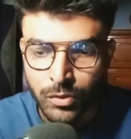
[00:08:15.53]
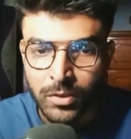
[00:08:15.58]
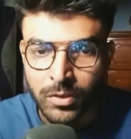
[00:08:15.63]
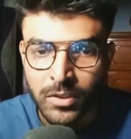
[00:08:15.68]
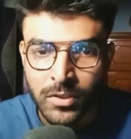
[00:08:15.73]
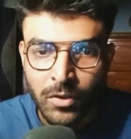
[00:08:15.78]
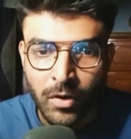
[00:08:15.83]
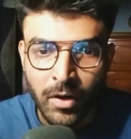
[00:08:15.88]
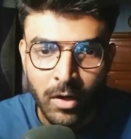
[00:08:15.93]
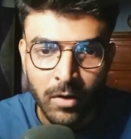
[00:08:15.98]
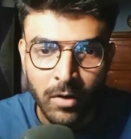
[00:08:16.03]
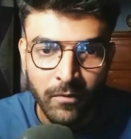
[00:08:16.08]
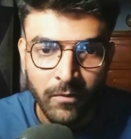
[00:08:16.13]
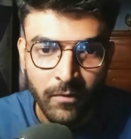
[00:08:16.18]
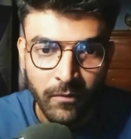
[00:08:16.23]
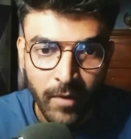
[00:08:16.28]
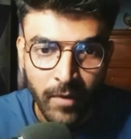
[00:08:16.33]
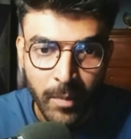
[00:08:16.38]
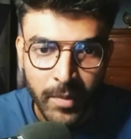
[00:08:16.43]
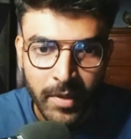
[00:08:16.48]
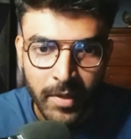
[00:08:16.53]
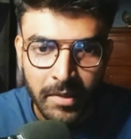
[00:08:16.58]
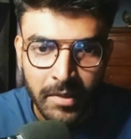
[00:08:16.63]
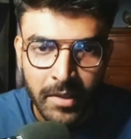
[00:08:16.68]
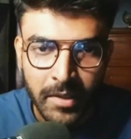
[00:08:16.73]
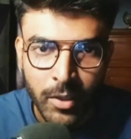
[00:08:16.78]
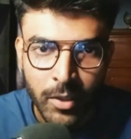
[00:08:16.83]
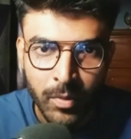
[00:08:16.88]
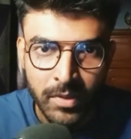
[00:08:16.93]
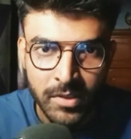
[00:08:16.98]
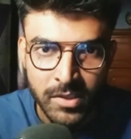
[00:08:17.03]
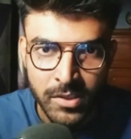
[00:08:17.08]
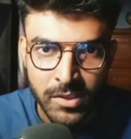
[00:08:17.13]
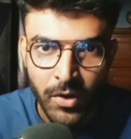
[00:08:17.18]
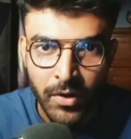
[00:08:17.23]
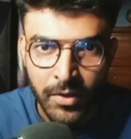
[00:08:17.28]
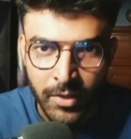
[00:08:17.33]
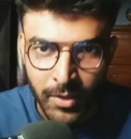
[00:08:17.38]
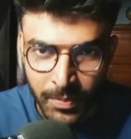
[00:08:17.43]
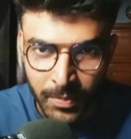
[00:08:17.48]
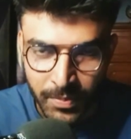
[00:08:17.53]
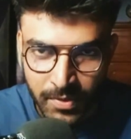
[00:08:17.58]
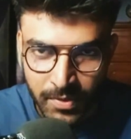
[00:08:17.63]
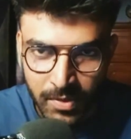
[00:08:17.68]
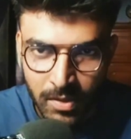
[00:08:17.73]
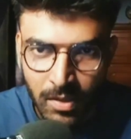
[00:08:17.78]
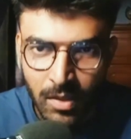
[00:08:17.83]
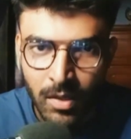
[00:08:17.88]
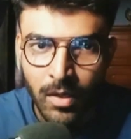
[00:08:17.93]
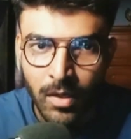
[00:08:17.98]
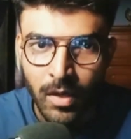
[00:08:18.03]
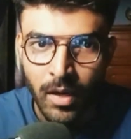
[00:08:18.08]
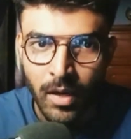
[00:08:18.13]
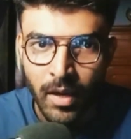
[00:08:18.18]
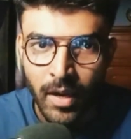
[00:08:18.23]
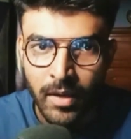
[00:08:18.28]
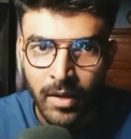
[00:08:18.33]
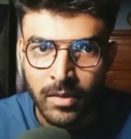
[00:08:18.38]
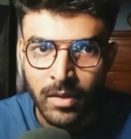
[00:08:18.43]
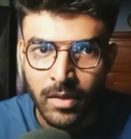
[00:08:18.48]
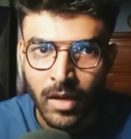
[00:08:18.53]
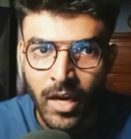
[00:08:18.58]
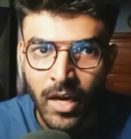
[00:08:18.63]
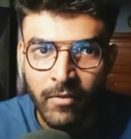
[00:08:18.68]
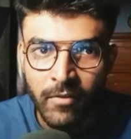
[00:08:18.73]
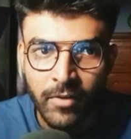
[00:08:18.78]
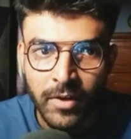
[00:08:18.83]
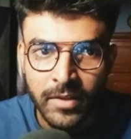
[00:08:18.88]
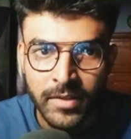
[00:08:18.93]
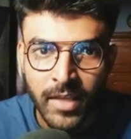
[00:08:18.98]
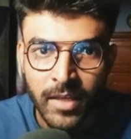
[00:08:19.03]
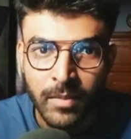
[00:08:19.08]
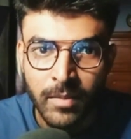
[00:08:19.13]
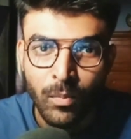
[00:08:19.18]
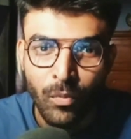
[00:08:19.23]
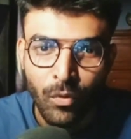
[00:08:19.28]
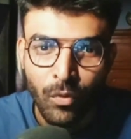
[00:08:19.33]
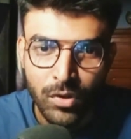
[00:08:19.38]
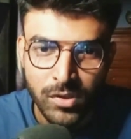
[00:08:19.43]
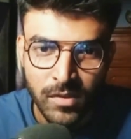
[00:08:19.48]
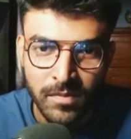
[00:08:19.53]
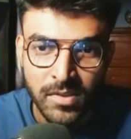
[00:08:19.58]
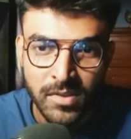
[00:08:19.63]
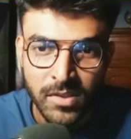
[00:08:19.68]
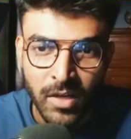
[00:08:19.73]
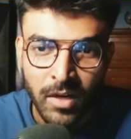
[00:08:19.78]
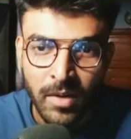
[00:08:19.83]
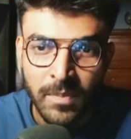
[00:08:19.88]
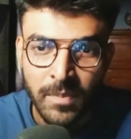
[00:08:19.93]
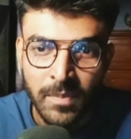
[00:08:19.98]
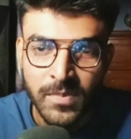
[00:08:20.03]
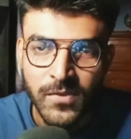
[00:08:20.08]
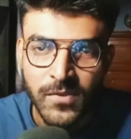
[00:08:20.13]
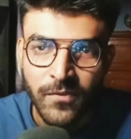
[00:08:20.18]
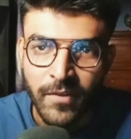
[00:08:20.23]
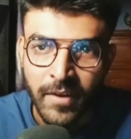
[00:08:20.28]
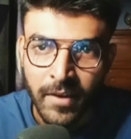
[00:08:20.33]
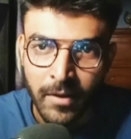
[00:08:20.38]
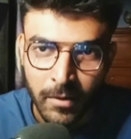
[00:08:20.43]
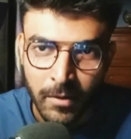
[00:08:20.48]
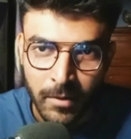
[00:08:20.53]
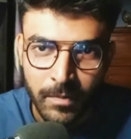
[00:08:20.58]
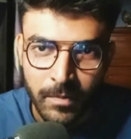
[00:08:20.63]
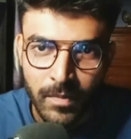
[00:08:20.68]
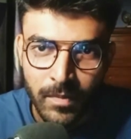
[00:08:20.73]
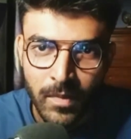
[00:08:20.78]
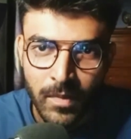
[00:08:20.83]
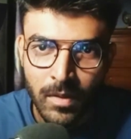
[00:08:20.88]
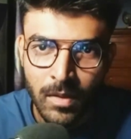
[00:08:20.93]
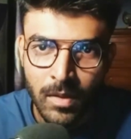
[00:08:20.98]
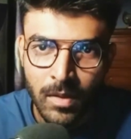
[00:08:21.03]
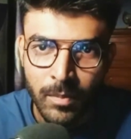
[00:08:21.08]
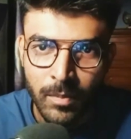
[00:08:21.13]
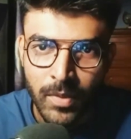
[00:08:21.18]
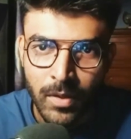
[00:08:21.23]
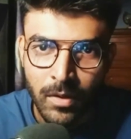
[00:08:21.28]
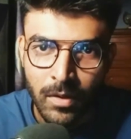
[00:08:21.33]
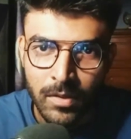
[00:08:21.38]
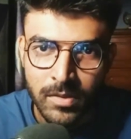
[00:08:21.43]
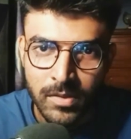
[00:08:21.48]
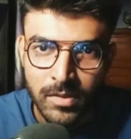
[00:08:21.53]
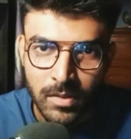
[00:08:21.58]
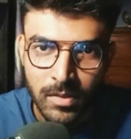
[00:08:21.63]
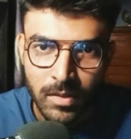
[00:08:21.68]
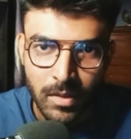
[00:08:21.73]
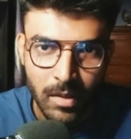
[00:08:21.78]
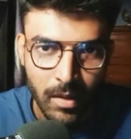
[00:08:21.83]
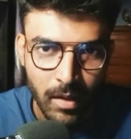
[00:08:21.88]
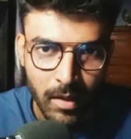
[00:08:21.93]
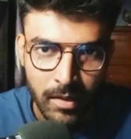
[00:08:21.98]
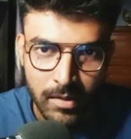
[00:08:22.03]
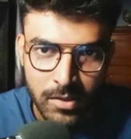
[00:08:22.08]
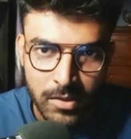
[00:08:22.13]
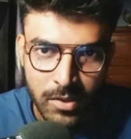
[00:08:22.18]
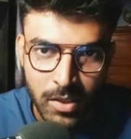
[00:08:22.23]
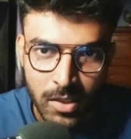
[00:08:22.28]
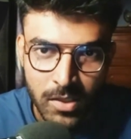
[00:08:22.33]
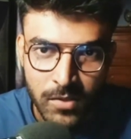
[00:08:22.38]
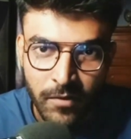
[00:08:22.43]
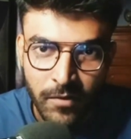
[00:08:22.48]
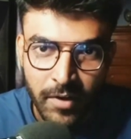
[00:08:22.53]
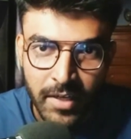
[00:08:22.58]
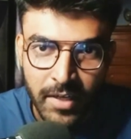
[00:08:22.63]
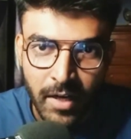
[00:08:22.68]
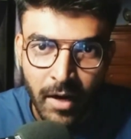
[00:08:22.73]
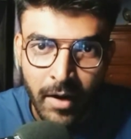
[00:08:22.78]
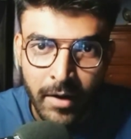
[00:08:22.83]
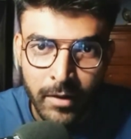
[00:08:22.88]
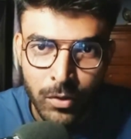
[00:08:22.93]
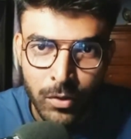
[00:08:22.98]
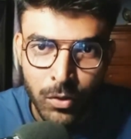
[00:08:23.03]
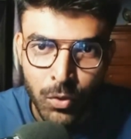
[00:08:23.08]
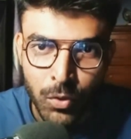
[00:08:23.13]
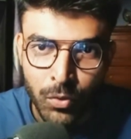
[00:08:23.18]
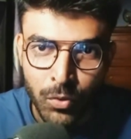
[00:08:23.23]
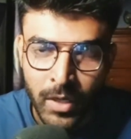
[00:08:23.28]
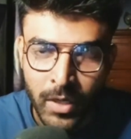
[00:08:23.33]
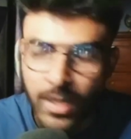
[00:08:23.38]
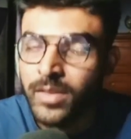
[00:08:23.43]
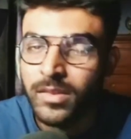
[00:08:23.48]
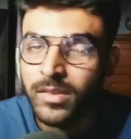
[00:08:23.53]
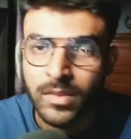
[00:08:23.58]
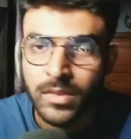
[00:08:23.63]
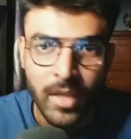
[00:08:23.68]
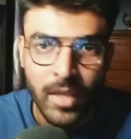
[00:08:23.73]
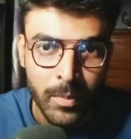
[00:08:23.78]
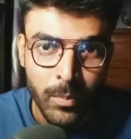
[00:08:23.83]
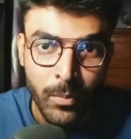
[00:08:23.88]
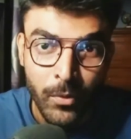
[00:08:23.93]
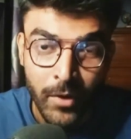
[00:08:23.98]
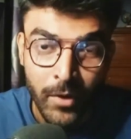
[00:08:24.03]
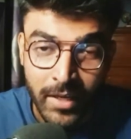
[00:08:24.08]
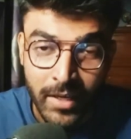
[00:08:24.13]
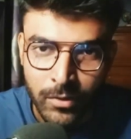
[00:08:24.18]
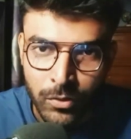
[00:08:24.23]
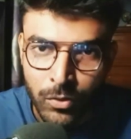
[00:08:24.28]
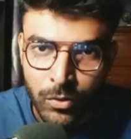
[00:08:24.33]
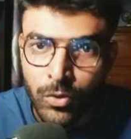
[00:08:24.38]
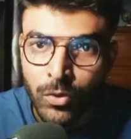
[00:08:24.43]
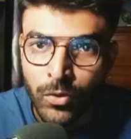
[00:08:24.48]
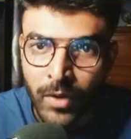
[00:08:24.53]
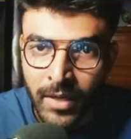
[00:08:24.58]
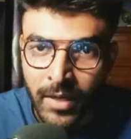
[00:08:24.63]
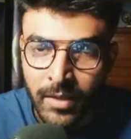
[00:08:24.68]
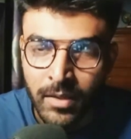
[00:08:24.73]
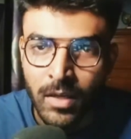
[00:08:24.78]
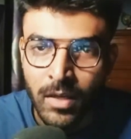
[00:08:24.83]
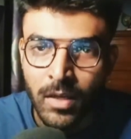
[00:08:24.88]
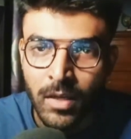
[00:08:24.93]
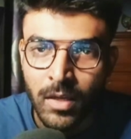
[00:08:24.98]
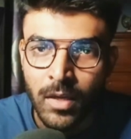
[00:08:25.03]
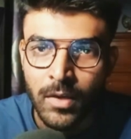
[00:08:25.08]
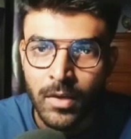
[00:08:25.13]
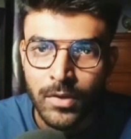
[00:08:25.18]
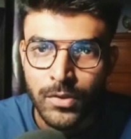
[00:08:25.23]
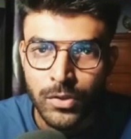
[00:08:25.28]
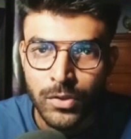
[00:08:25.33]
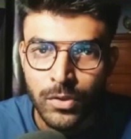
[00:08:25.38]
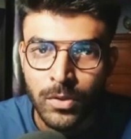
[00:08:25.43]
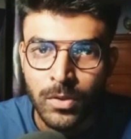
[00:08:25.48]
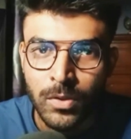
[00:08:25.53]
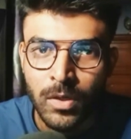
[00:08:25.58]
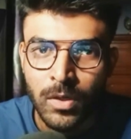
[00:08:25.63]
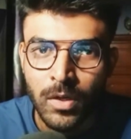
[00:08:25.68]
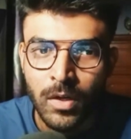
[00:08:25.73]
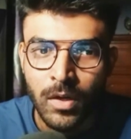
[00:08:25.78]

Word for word: you're familiar with startups and I have heard that most of the startups fail because it's just very hard to get that breakthrough, right? So,